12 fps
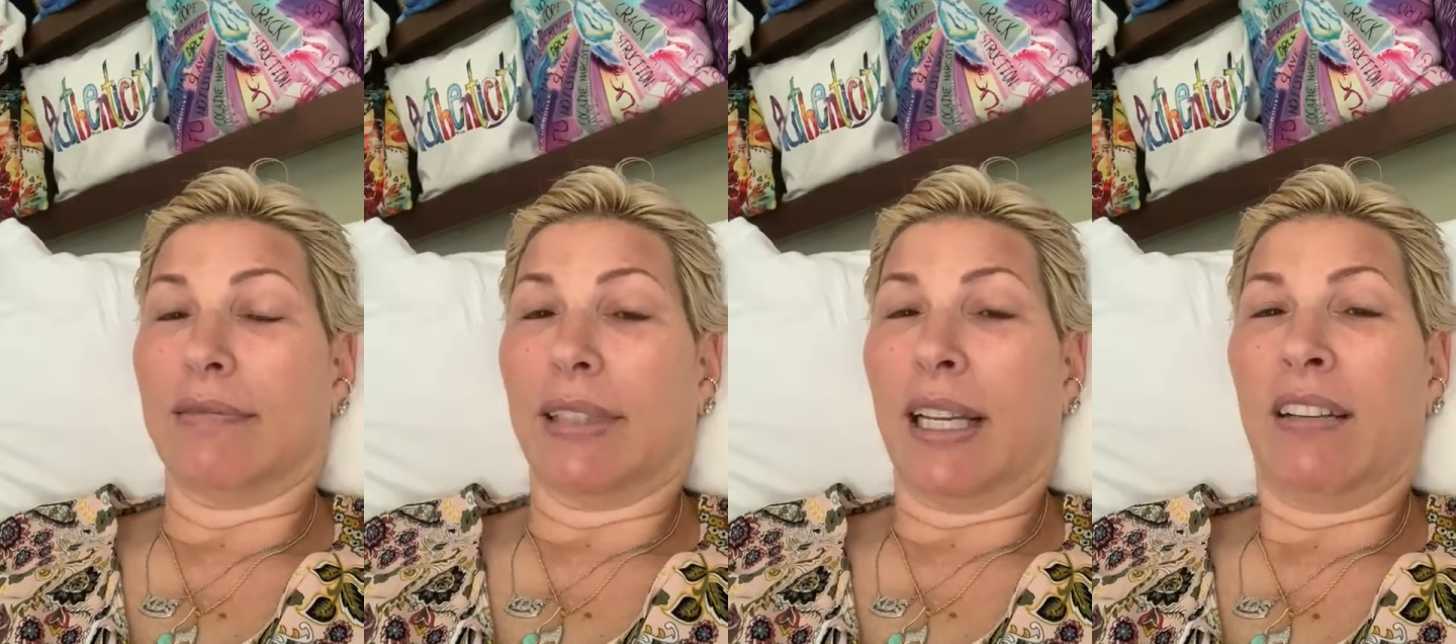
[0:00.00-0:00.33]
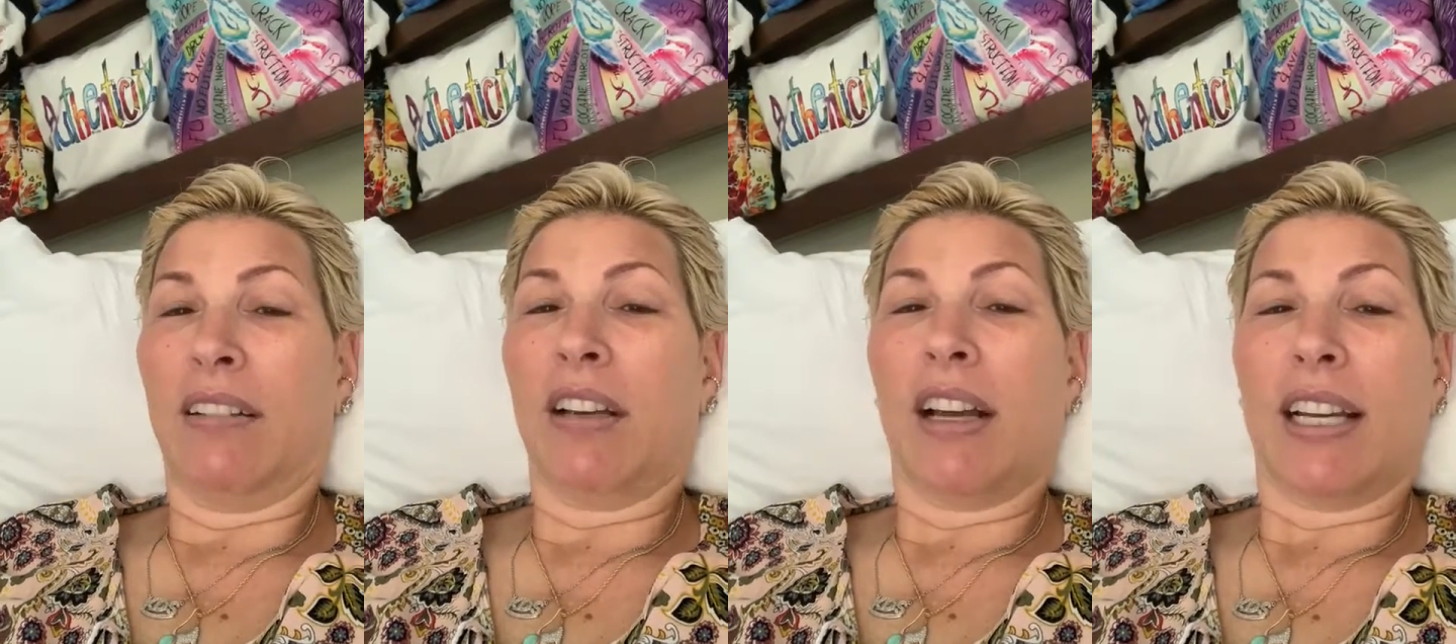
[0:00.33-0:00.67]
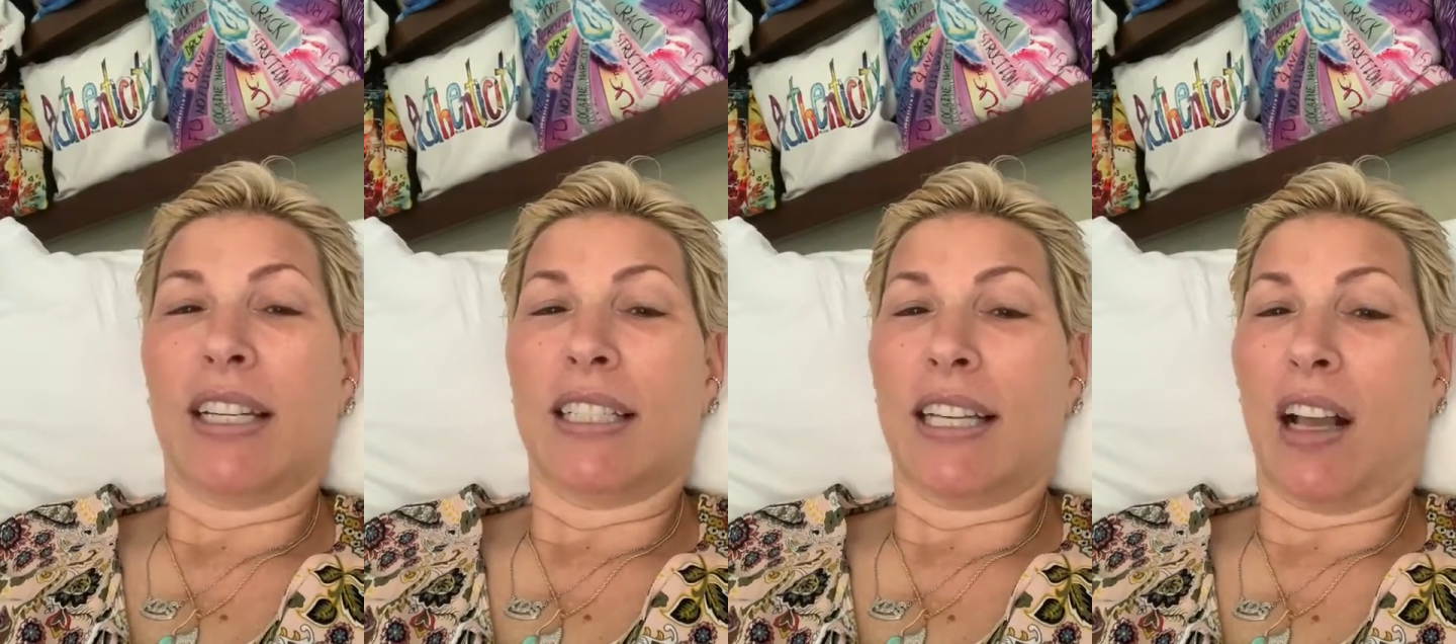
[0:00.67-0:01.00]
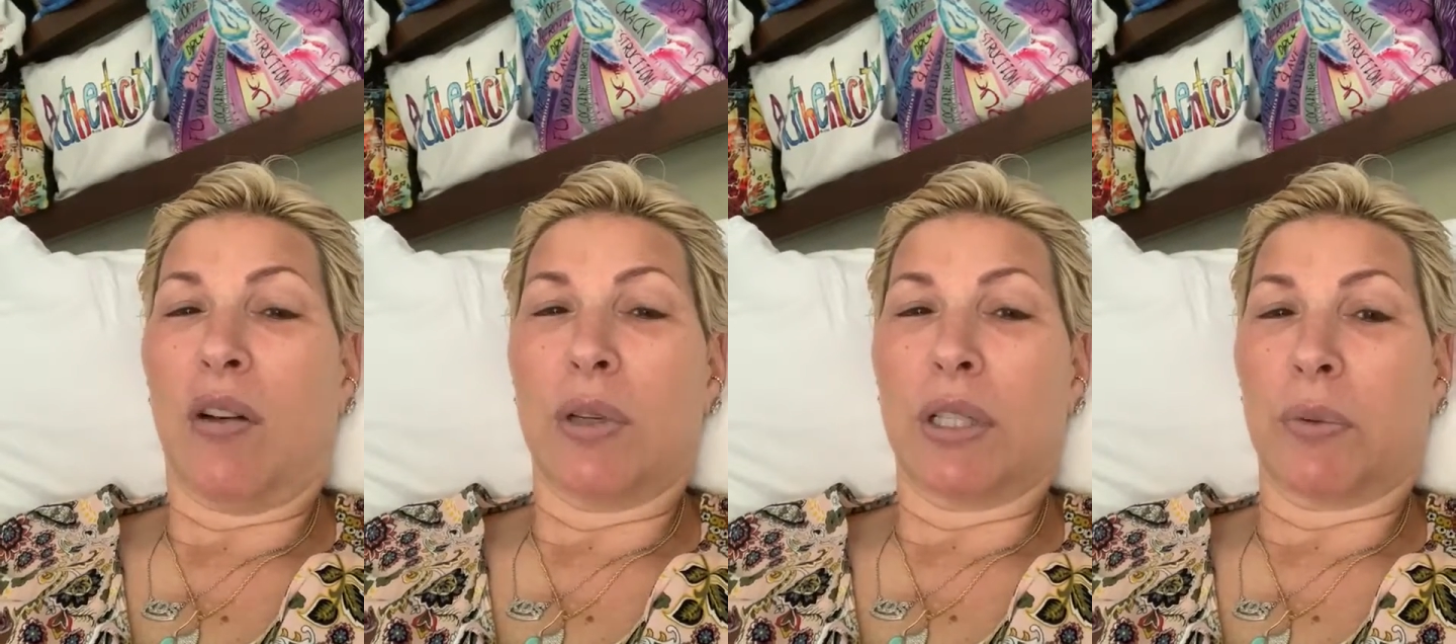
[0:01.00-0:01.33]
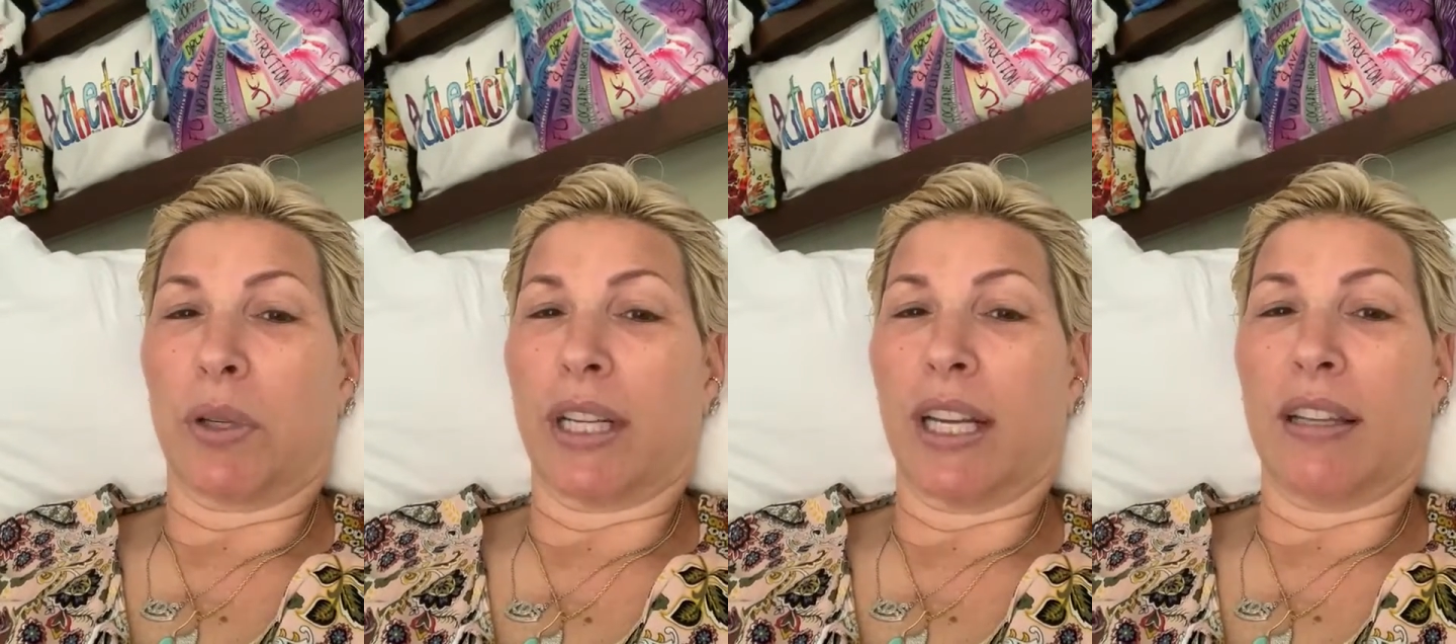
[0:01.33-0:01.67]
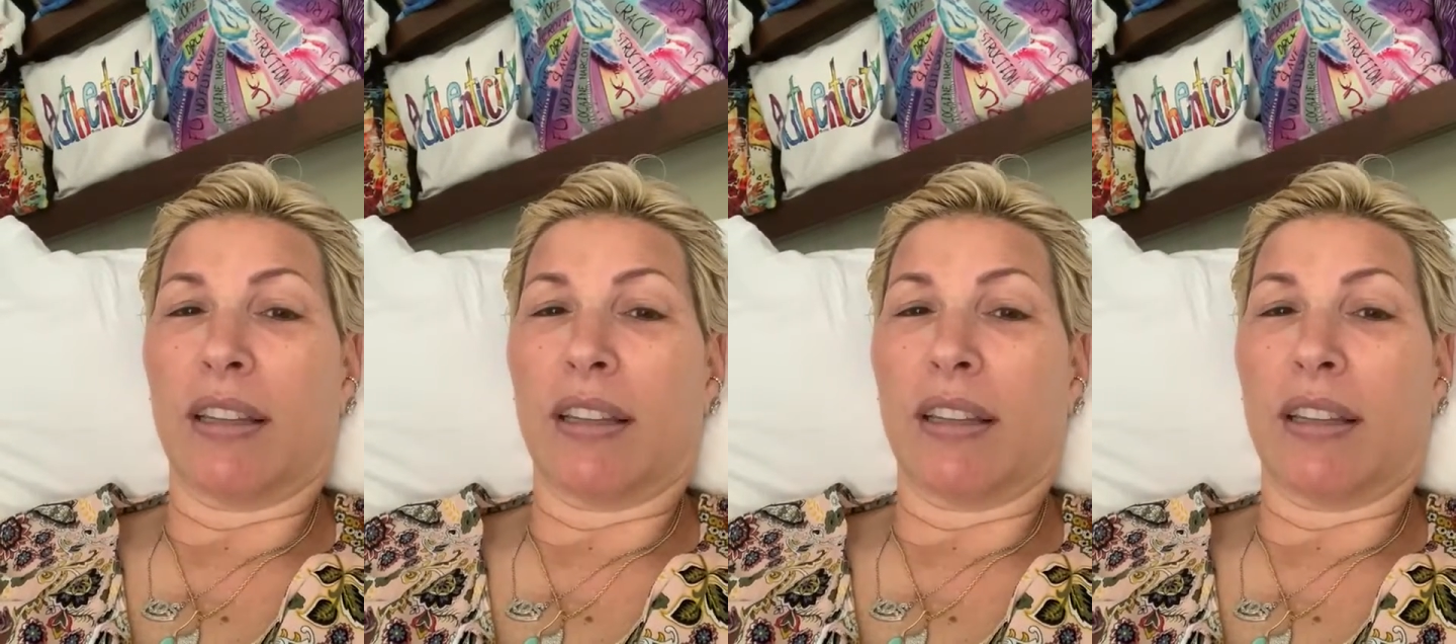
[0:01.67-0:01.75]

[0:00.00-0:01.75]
don't know how to tell what's working.